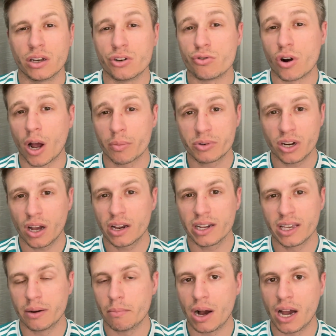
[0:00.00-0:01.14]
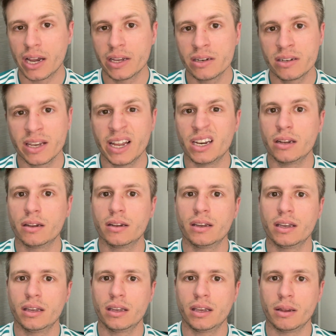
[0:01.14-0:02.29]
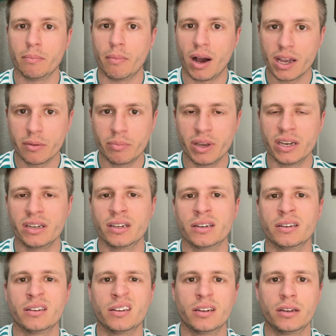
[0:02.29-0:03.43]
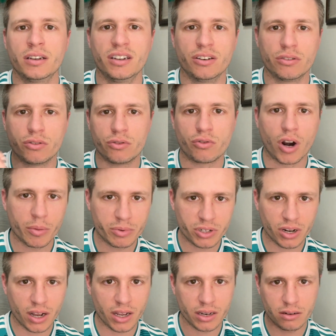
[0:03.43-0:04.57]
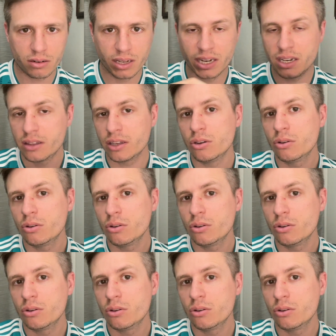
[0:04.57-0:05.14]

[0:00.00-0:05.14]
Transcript: a drop shot in mind, and in my opinion, drop shot, anything